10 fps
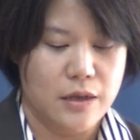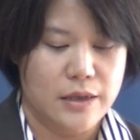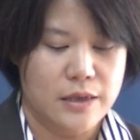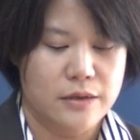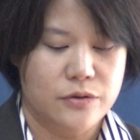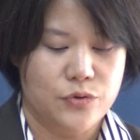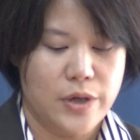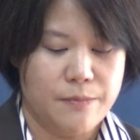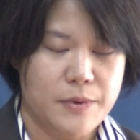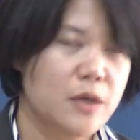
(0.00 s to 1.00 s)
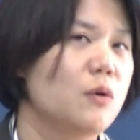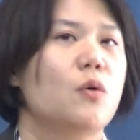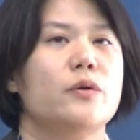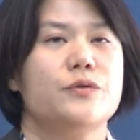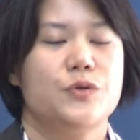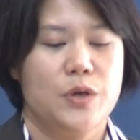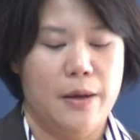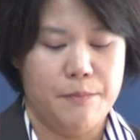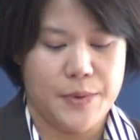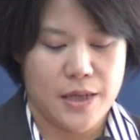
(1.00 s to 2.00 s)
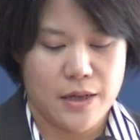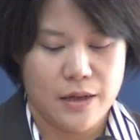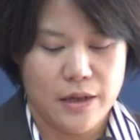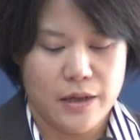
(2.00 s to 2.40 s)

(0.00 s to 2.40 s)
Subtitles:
in GLP or GMP